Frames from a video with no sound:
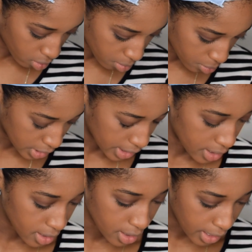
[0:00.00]
almost like
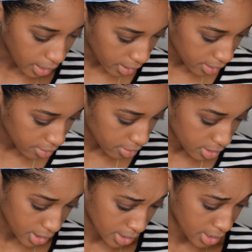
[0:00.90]
a liner,
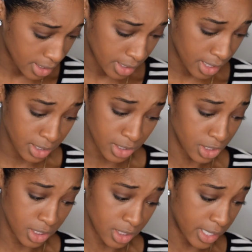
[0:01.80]
unless her skin is
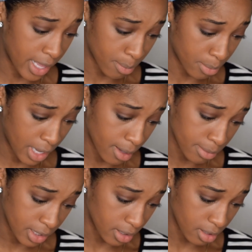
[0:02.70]
just that popping and